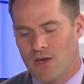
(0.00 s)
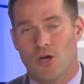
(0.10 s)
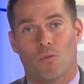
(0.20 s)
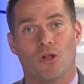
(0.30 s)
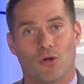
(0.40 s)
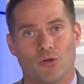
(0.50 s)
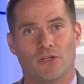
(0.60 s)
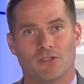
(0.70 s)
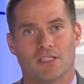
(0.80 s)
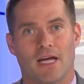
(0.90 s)
Well,
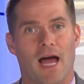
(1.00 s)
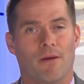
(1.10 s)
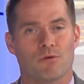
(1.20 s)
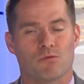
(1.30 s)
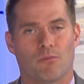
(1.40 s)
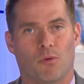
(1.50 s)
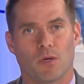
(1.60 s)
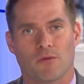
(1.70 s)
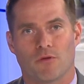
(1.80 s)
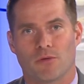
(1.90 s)
earlier today, I was
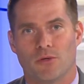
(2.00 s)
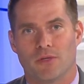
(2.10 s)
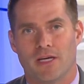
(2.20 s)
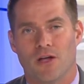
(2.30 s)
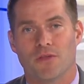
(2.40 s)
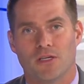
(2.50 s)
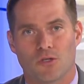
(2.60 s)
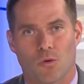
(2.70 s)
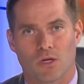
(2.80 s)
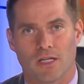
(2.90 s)
reporting from Kootenai Health in
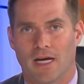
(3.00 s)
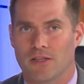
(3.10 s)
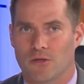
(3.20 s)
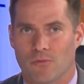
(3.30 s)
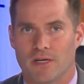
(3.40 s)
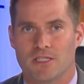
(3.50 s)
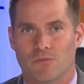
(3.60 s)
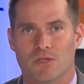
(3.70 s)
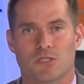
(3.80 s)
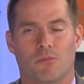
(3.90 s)
Coeur d'Alene. The reason
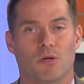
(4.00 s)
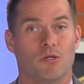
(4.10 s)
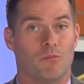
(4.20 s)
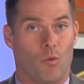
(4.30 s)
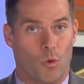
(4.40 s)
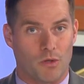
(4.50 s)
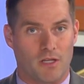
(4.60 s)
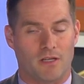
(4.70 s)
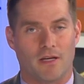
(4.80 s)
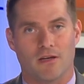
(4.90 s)
was to bring you more
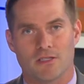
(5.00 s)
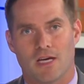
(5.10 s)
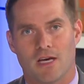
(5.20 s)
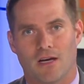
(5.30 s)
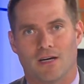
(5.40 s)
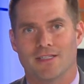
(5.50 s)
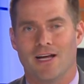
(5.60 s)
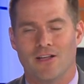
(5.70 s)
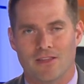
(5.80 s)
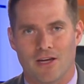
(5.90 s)
details on the
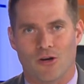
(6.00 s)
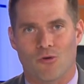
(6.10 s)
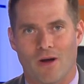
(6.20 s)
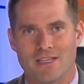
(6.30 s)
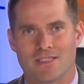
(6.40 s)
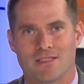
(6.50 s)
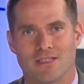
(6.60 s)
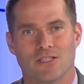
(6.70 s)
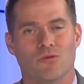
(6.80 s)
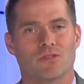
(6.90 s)
healthcare crisis
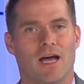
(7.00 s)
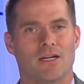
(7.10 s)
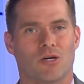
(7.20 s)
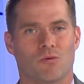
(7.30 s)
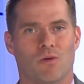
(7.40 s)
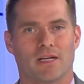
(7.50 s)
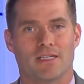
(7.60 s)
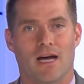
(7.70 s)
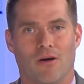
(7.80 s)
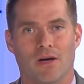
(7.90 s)
in North Idaho right
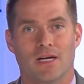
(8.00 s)
now.